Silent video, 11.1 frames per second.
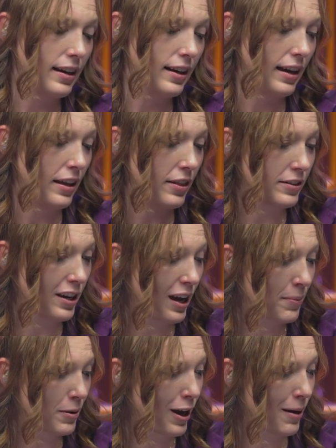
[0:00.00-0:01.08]
And the
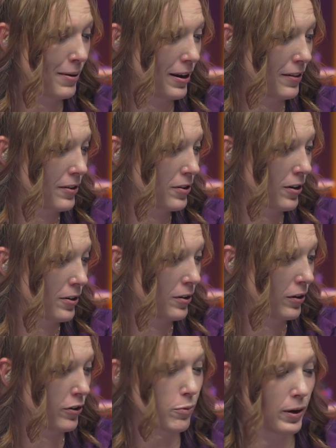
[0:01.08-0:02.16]
top comment on this
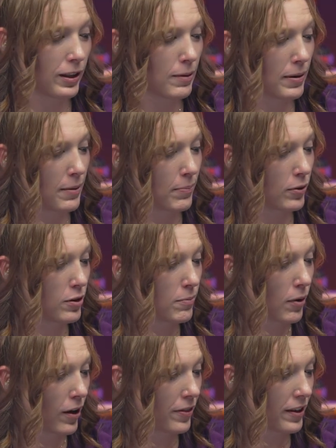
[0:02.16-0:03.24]
article is, really, people, you
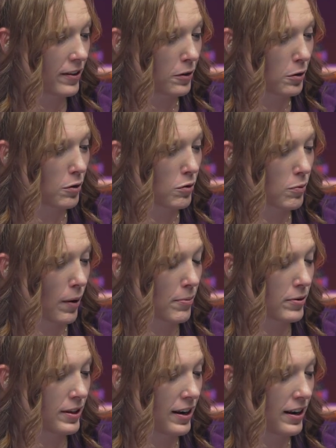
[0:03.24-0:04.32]
bought this. Look who's
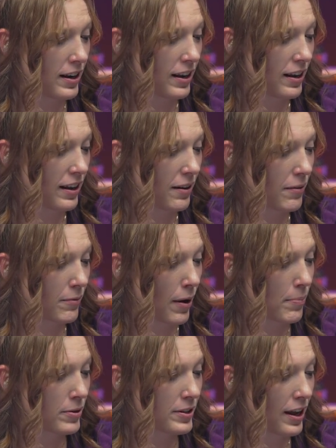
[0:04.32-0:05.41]
representing
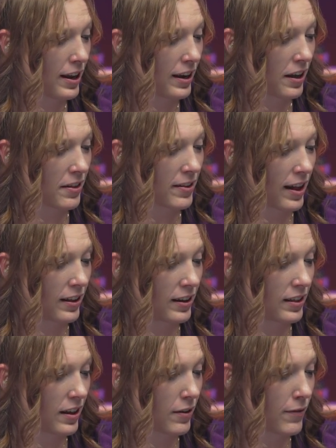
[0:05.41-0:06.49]
and selling
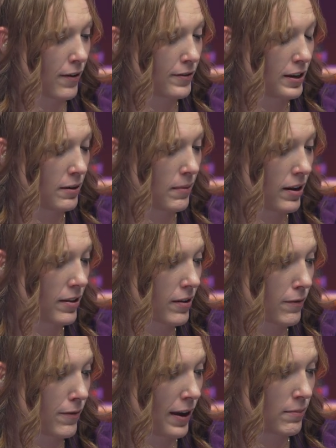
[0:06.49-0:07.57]
this 15 minutes
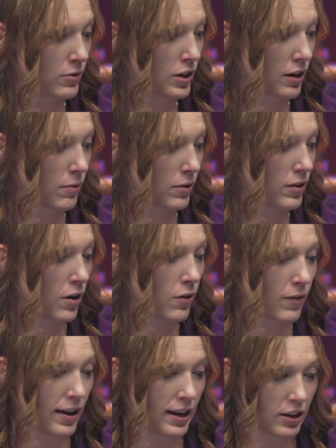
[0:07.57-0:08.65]
of fame chick with no
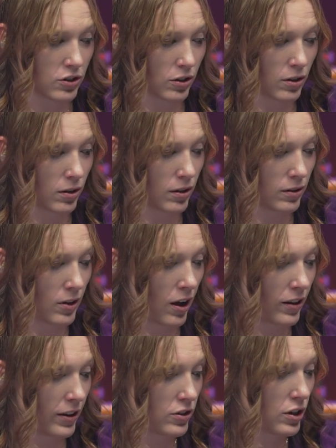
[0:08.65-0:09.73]
financial
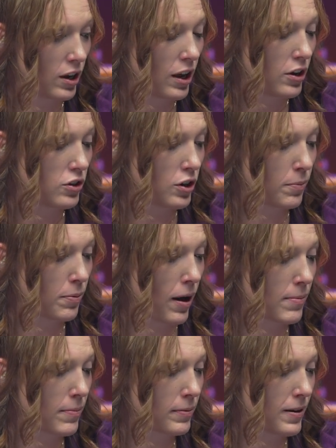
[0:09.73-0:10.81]
knowledge. She'll
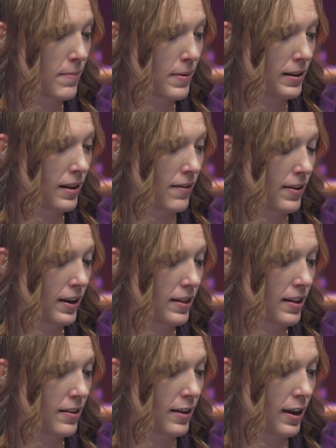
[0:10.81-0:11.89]
probably be living in
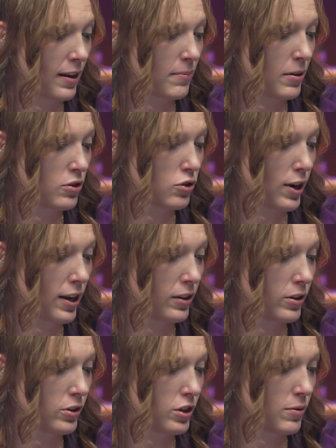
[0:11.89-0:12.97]
the same
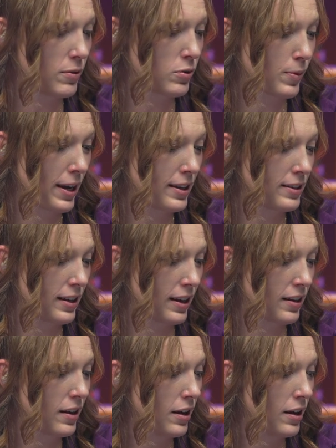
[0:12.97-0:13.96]
trailer she was raised in.